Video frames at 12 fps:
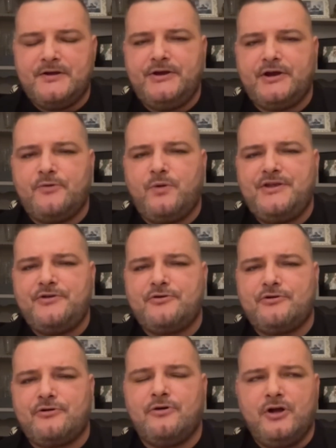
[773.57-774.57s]
When
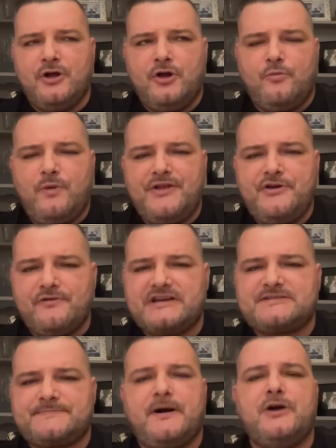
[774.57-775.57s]
you're
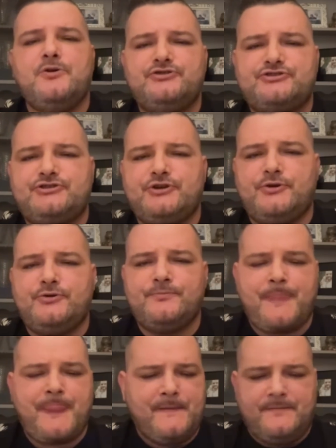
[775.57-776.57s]
exposed
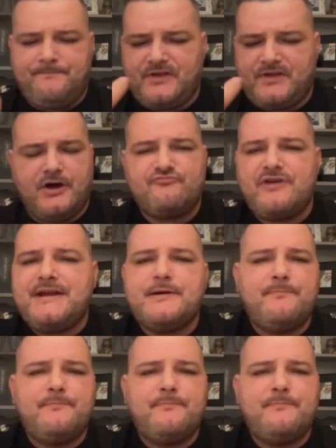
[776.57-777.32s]
to arena